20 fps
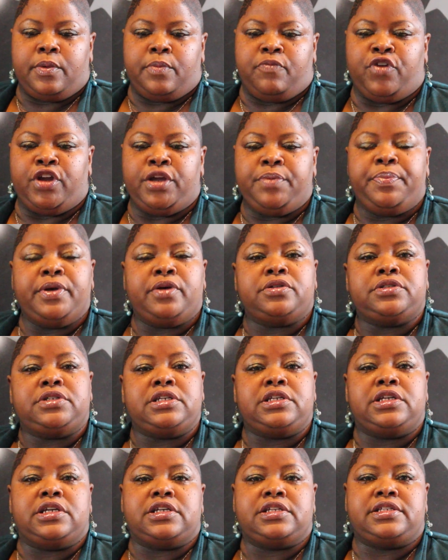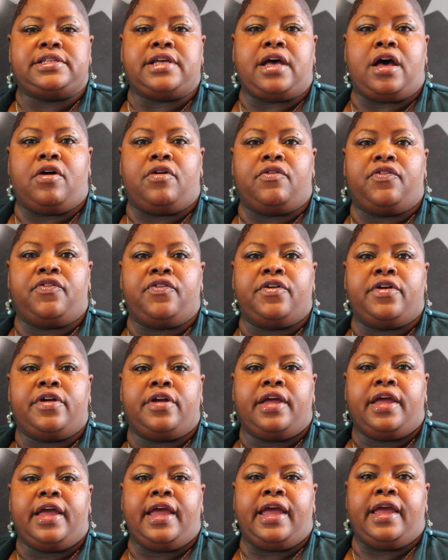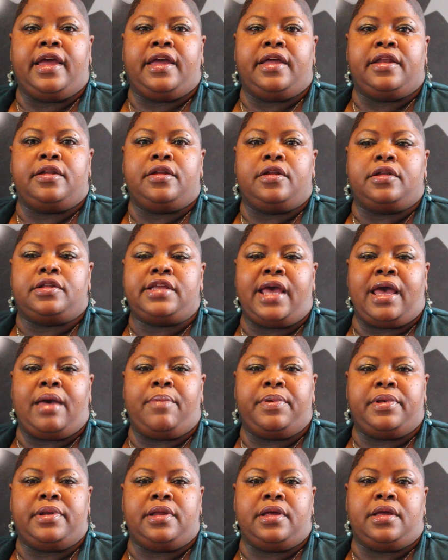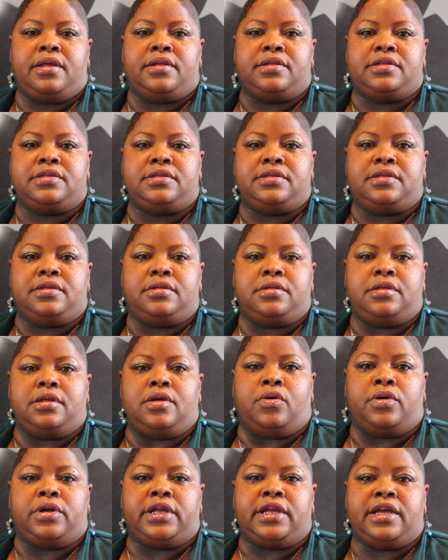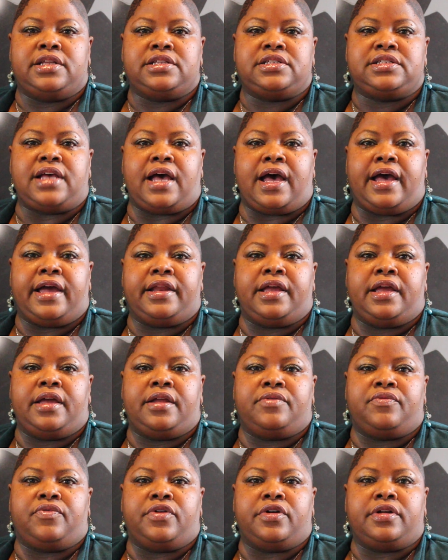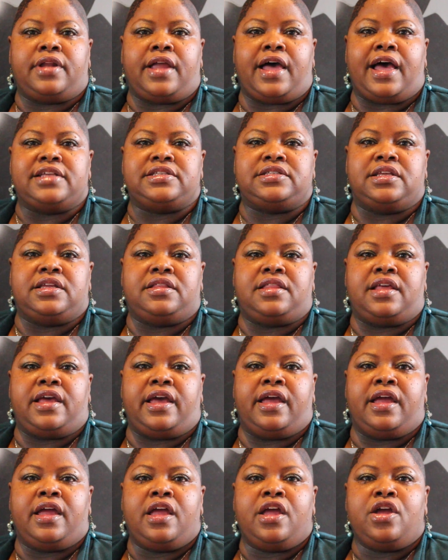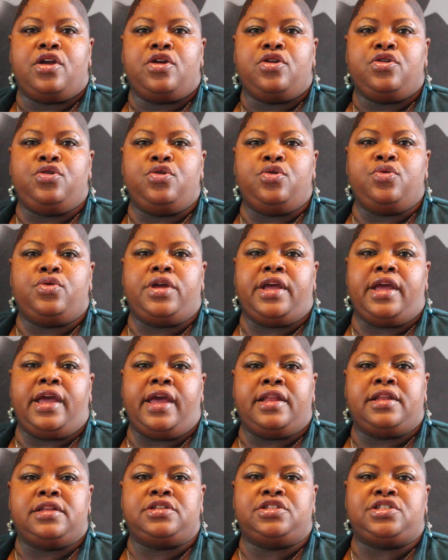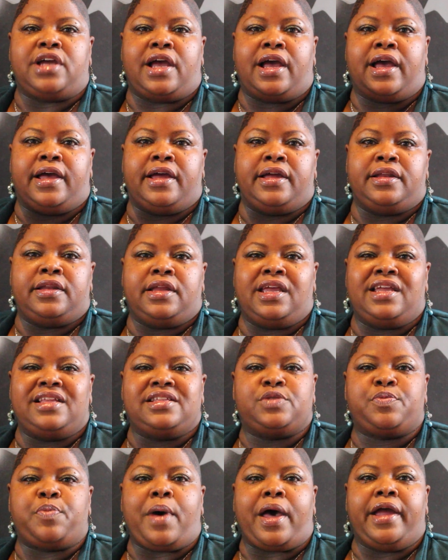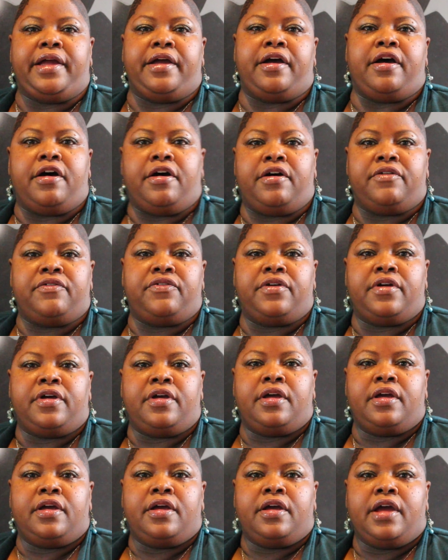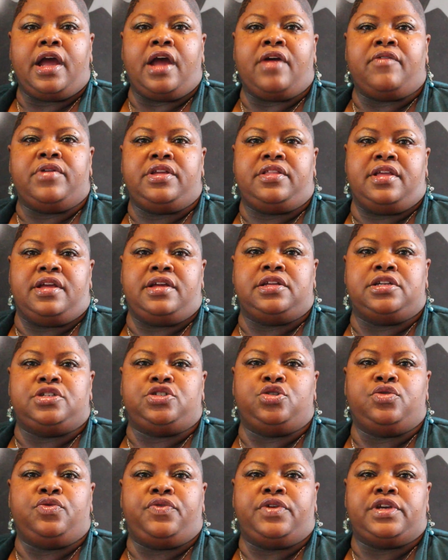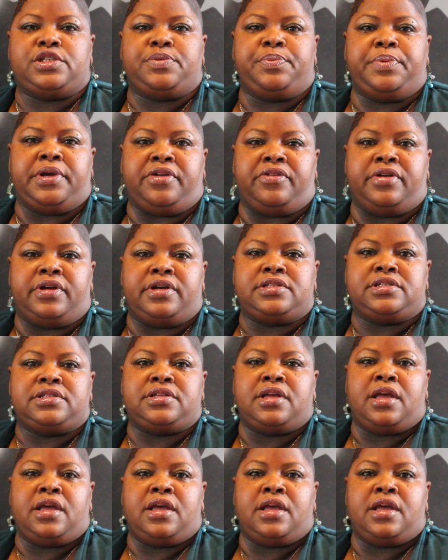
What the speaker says: rebuilding yourself and tapping in on the inside and realizing that you can shine in spite of everything that you've experienced.